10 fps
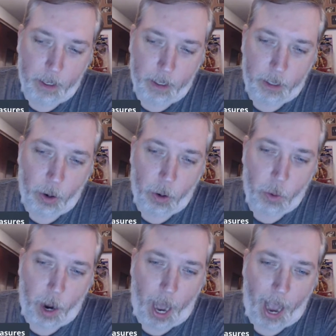
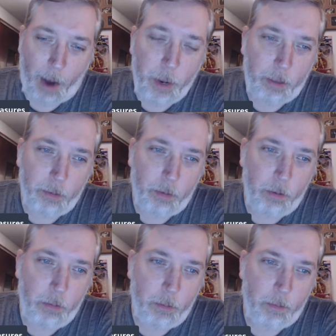So I went
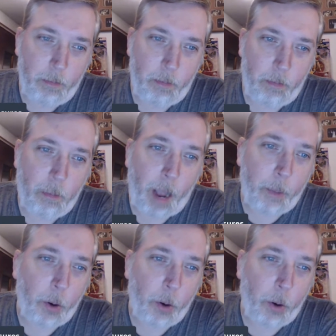through my